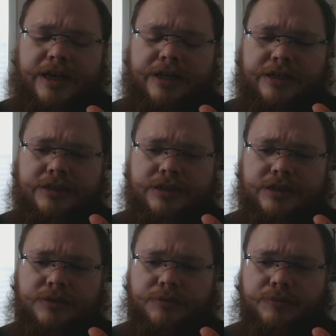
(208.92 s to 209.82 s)
And
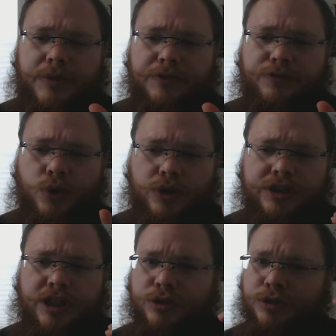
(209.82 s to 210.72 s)
my fluid
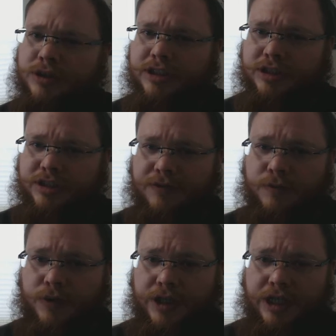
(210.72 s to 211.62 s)
intelligence has
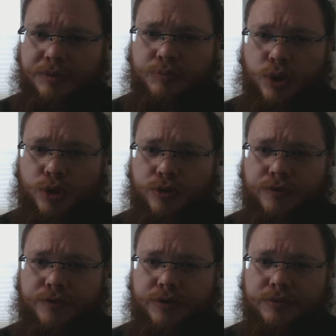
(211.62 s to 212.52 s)
definitely
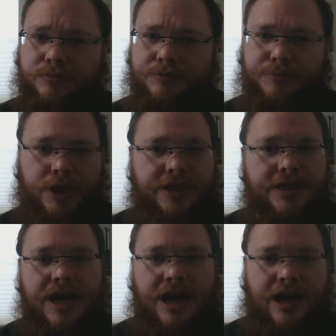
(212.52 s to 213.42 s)
improved, but
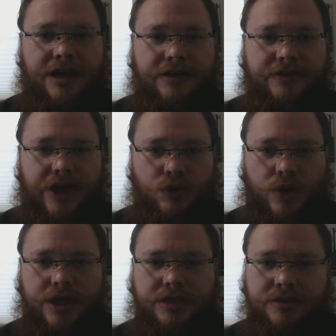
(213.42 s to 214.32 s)
not that
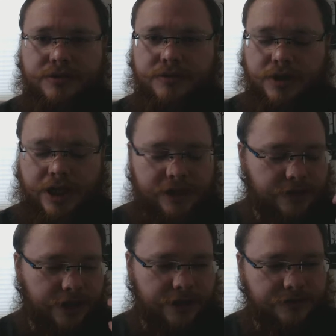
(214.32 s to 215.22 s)
great.
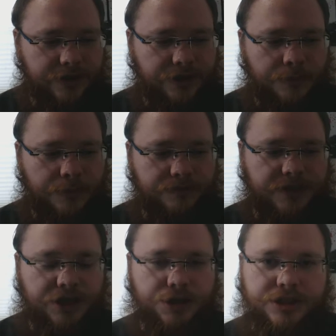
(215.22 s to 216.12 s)
Like the number
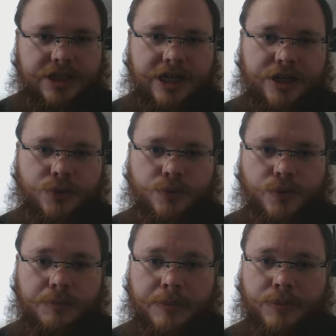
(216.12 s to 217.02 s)
of digits that I can
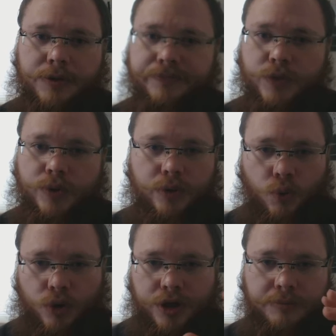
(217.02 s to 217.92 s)
remember, a
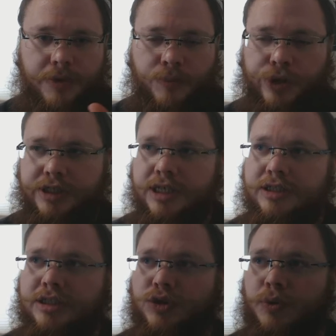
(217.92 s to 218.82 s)
working memory
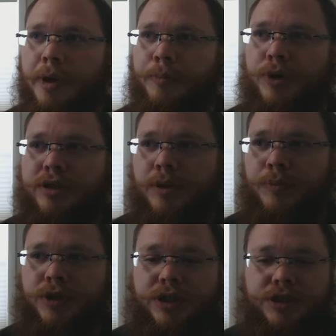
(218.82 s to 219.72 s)
test is remembering the
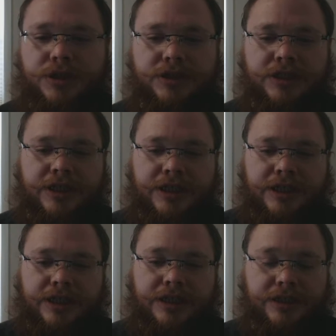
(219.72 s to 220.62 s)
number of digits.
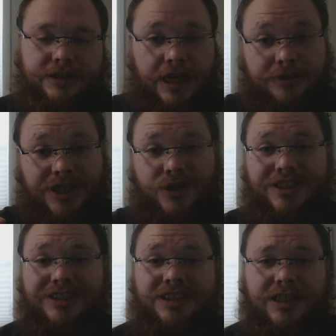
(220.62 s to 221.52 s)
It tops out
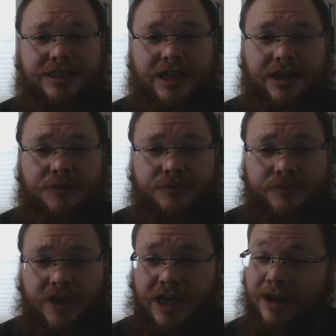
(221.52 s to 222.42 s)
at 6 now.
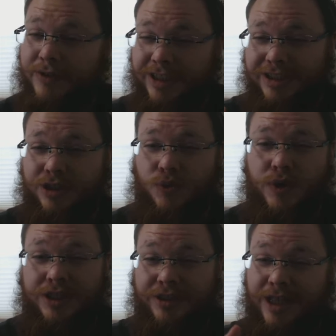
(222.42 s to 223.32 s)
And I haven't tested it
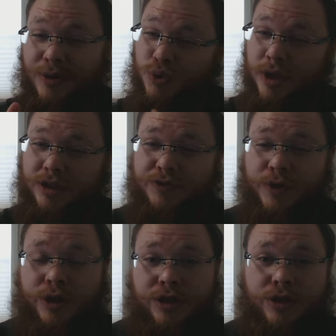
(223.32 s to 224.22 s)
recently. That was when I was
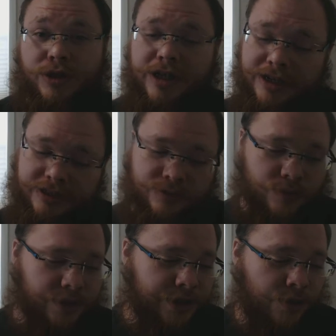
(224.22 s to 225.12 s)
feeling good. I
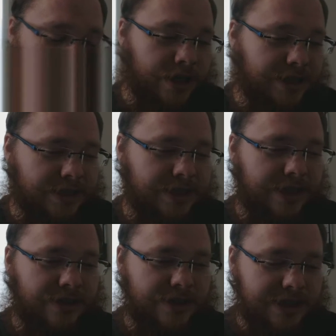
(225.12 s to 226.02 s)
really don't want to test it
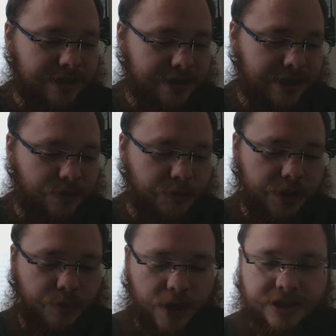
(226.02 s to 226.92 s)
now because I think that would
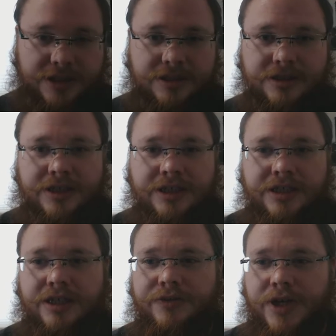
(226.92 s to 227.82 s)
be depressing
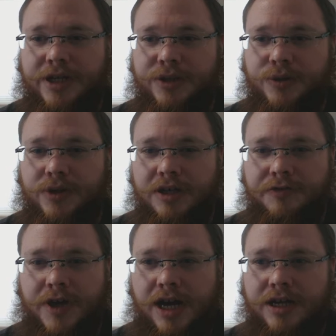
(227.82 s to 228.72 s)
if I could do
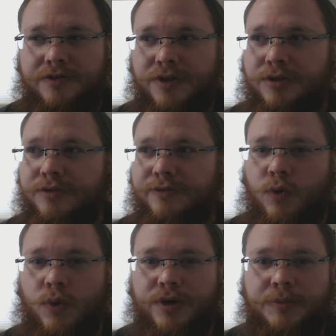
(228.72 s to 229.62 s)
like 5 or
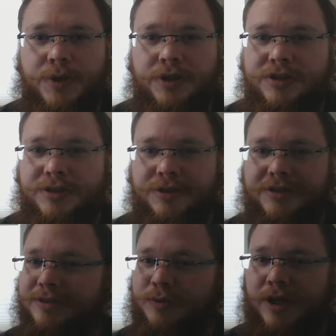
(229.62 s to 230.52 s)
4 numbers.
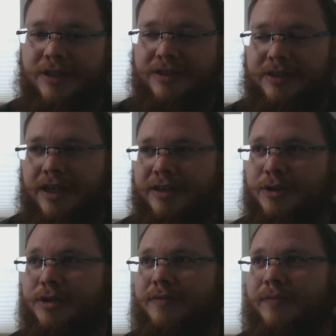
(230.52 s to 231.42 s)
It's right. That's not
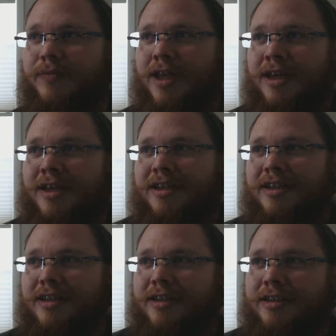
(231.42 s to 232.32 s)
good.
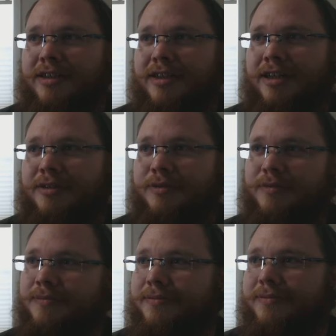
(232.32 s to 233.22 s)
And
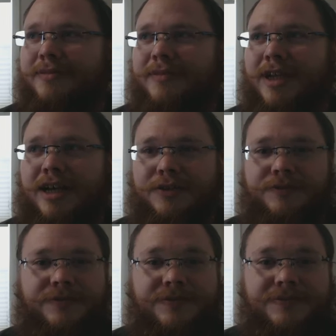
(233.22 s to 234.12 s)
kind
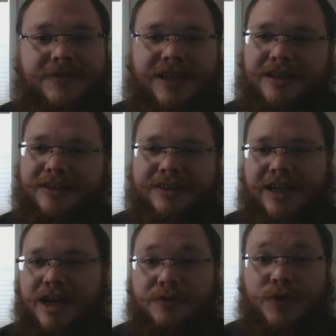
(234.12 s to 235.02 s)
of
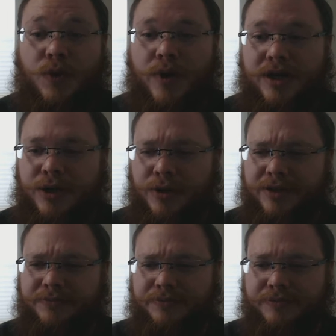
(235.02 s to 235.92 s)
I kind of don't want to know
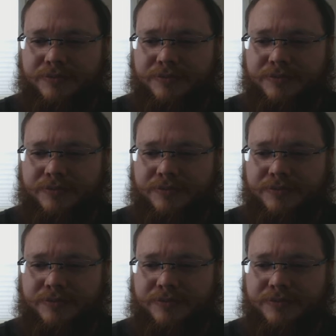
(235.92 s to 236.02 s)
that.